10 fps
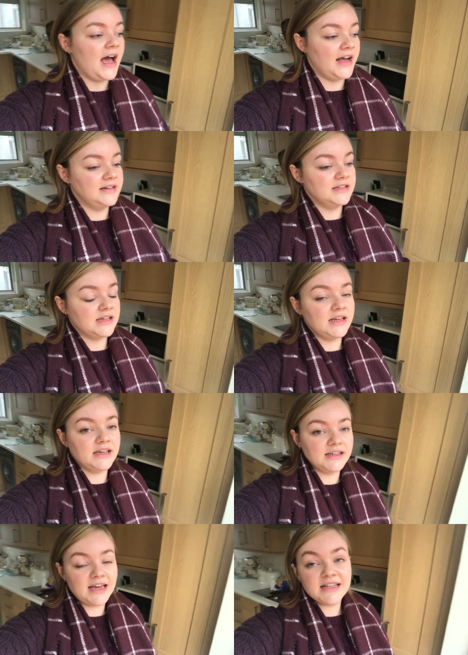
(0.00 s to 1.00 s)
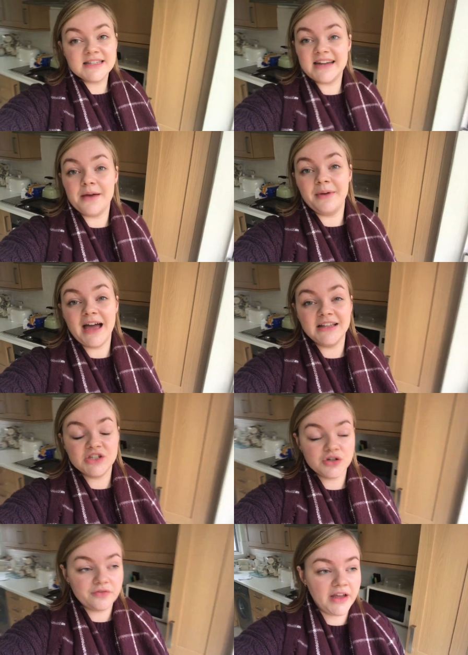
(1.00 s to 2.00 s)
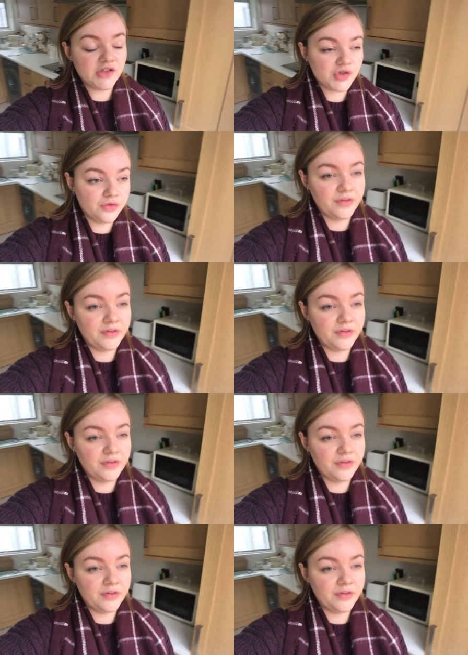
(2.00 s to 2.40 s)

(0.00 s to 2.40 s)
And yesterday we had torrential